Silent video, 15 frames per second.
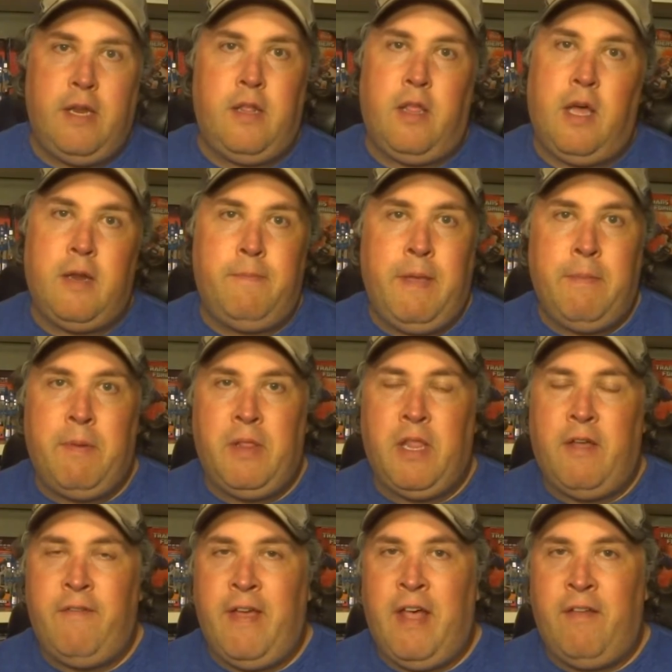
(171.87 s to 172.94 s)
a lot of people
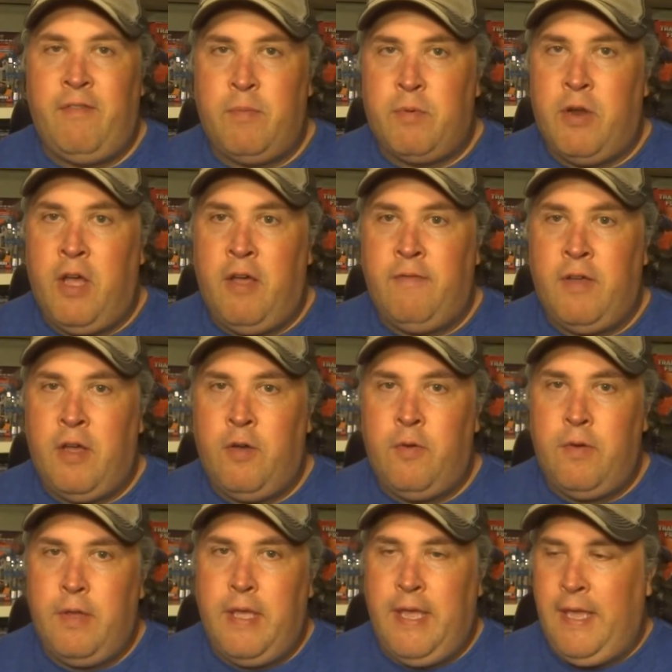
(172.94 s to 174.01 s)
love Alpha Bravo,
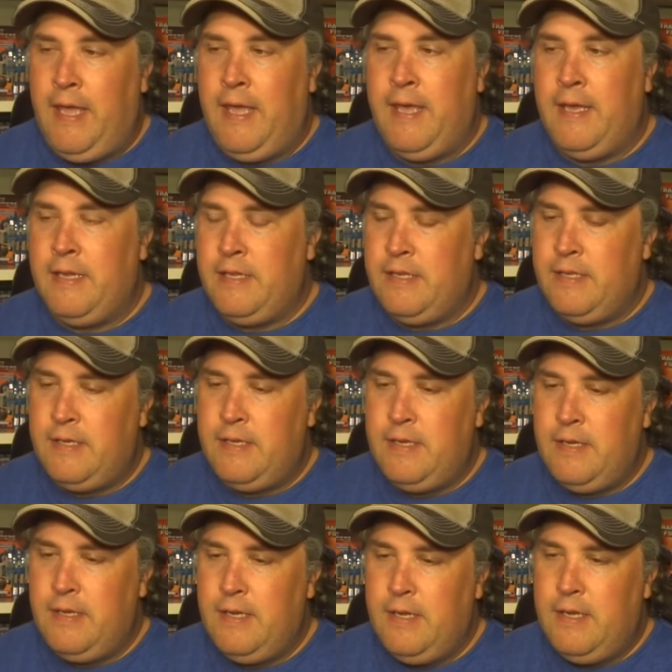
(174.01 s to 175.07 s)
and
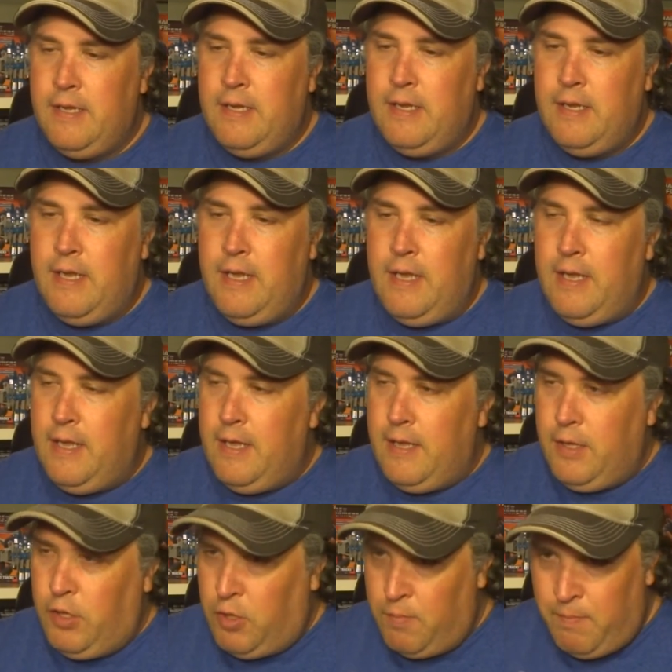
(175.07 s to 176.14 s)

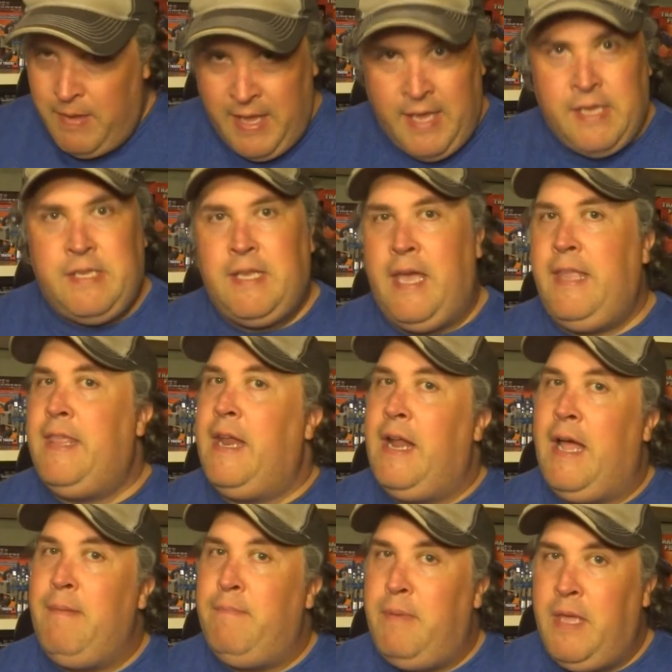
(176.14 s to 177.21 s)
you may say that
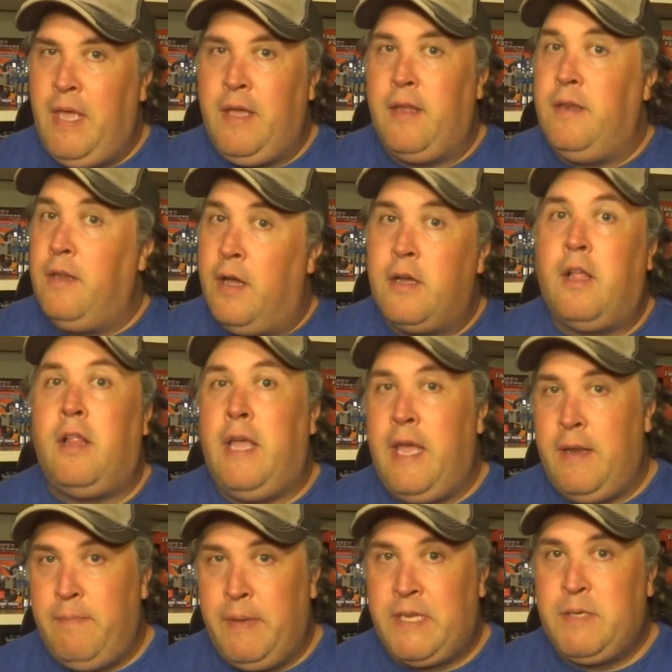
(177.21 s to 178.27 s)
I'm being a knucklehead
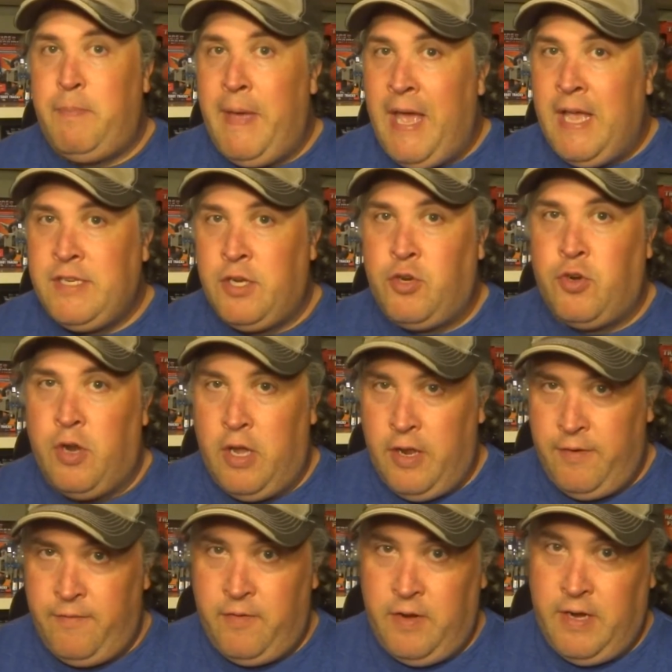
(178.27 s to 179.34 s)
McSpazatron
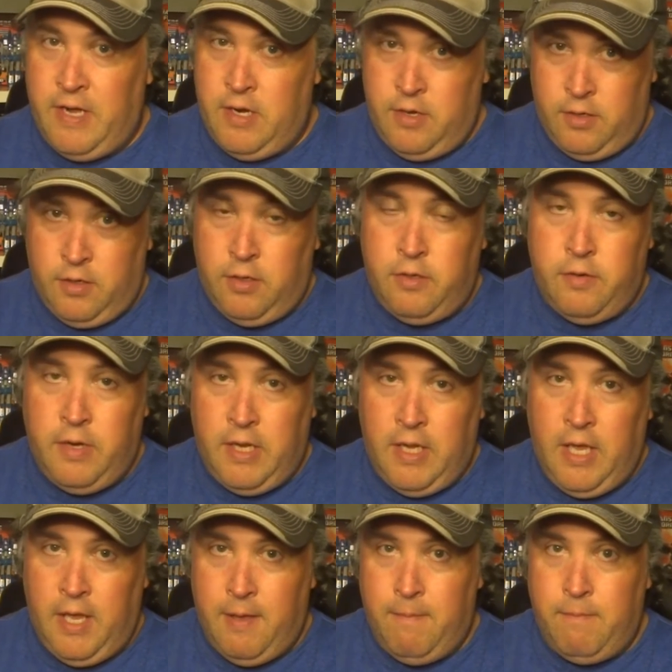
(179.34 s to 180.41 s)
for not including
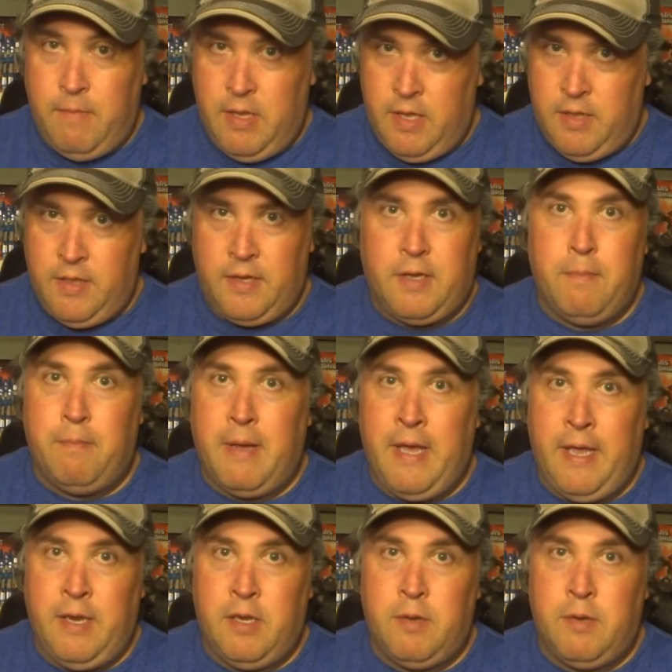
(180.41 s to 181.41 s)
him in the combined